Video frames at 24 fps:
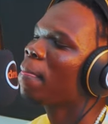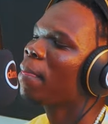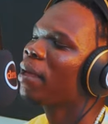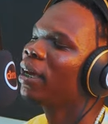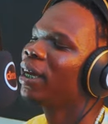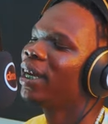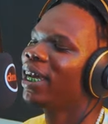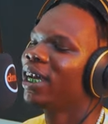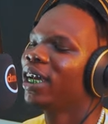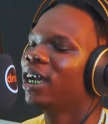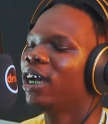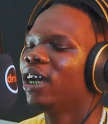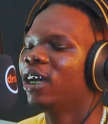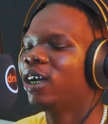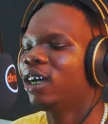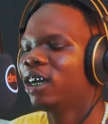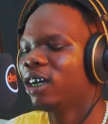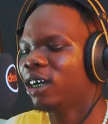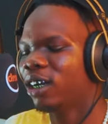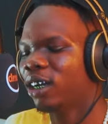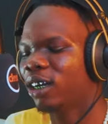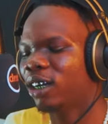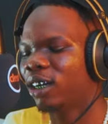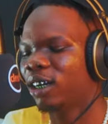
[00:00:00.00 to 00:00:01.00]
like
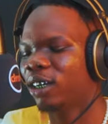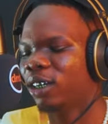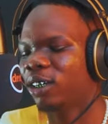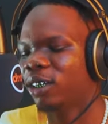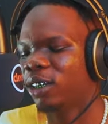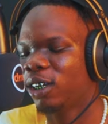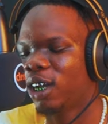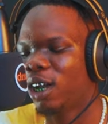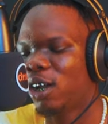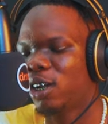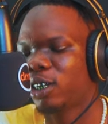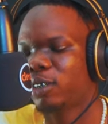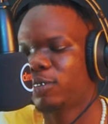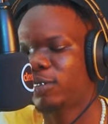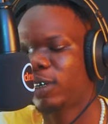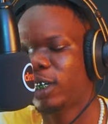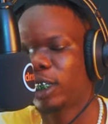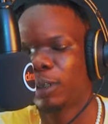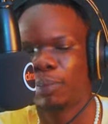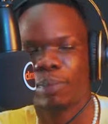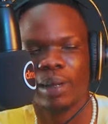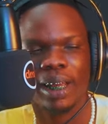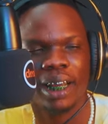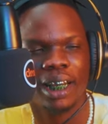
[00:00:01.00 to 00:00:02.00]
uh, I was
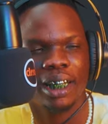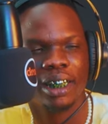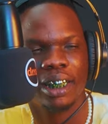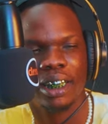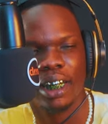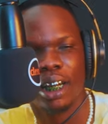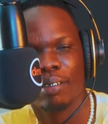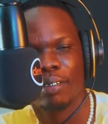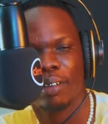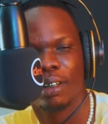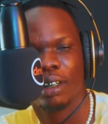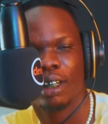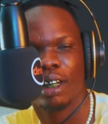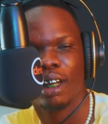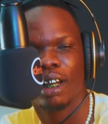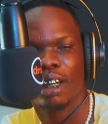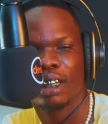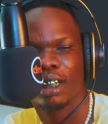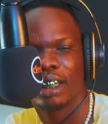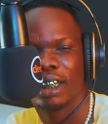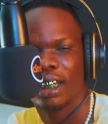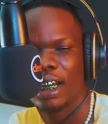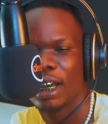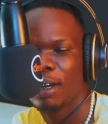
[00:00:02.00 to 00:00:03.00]
first Blackie Chan for the
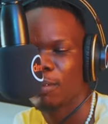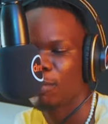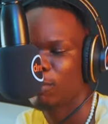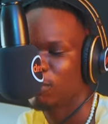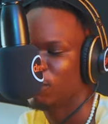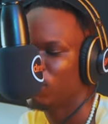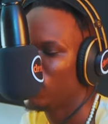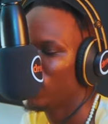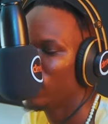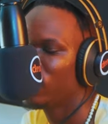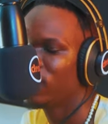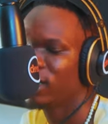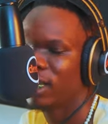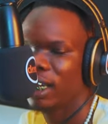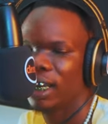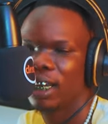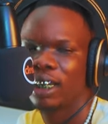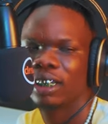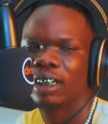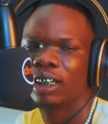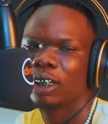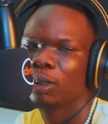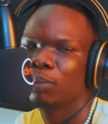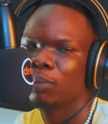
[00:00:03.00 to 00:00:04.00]
longest time without the
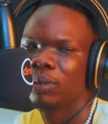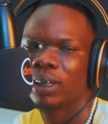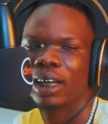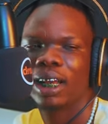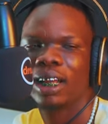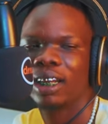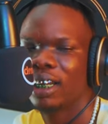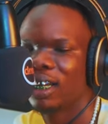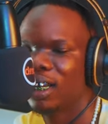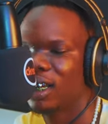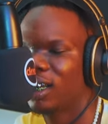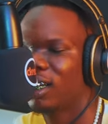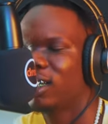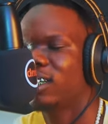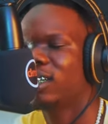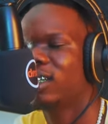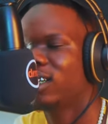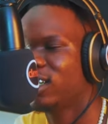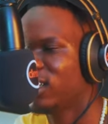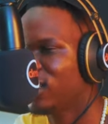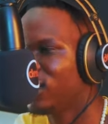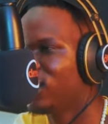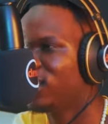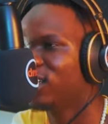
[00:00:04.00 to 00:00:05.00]
X, just B L A
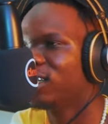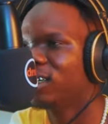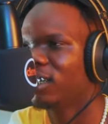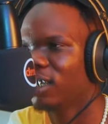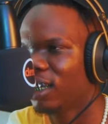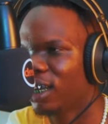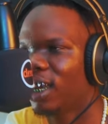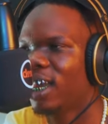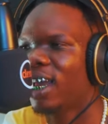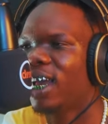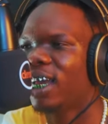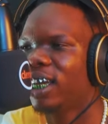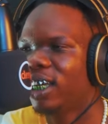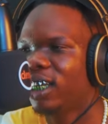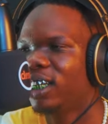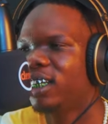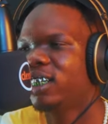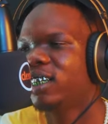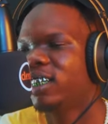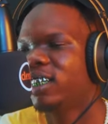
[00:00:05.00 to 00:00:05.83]
C K I E